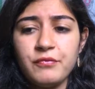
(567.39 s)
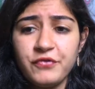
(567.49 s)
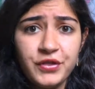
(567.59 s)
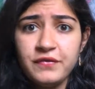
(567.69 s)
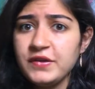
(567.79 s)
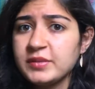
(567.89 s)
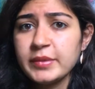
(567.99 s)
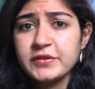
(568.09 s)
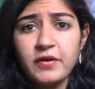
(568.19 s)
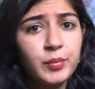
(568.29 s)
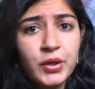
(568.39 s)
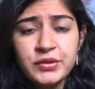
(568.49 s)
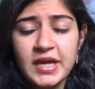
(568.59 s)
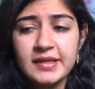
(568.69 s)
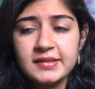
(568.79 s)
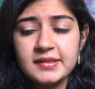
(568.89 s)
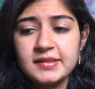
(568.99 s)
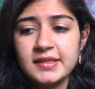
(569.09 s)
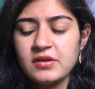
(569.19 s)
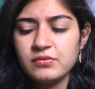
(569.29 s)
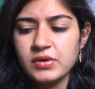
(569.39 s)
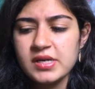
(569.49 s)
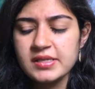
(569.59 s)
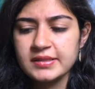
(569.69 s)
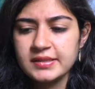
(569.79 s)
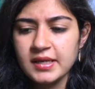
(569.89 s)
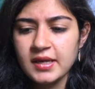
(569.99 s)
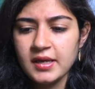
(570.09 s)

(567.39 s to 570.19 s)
for the Fees Must Fall protests. It was